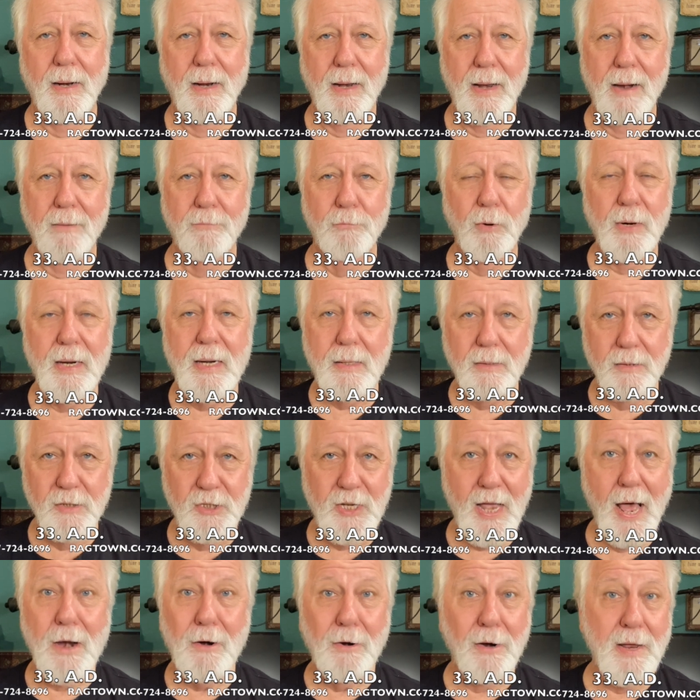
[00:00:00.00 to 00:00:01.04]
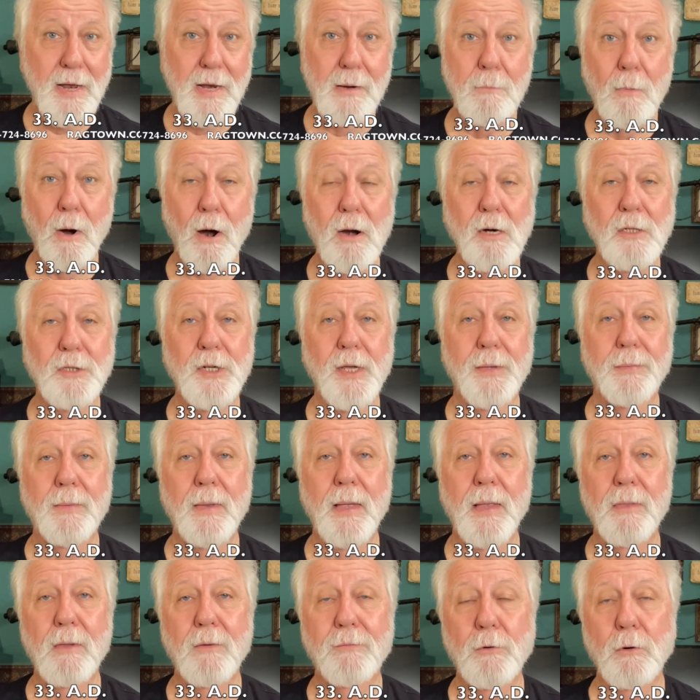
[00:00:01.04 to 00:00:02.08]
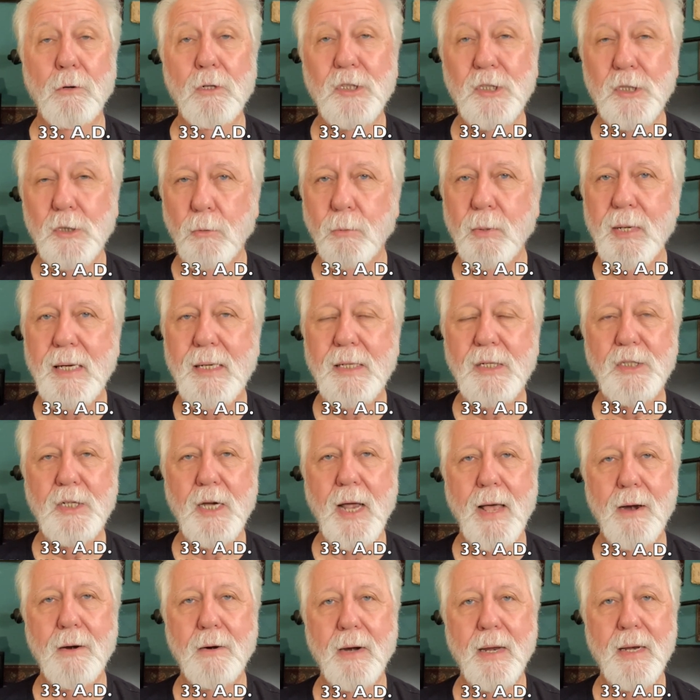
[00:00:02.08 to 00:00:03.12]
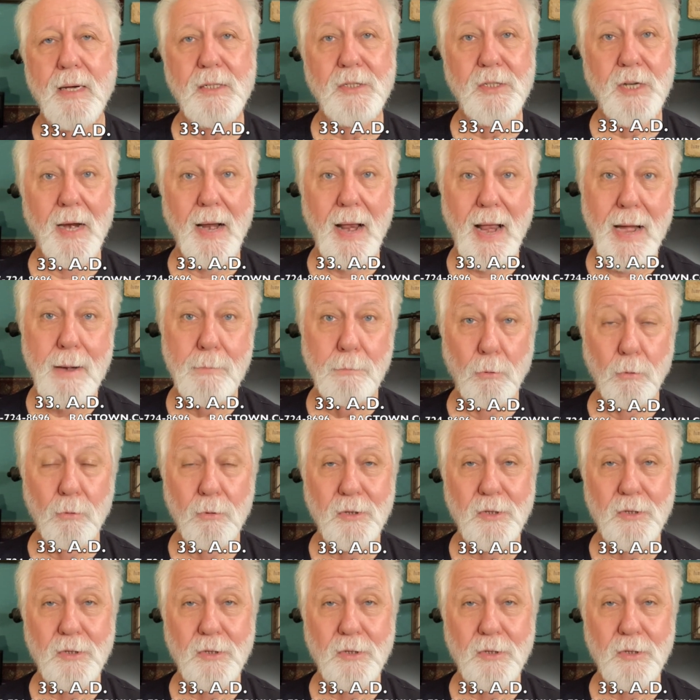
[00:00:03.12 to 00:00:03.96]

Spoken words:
every Saturday in March, and then the first 3 Saturdays in April.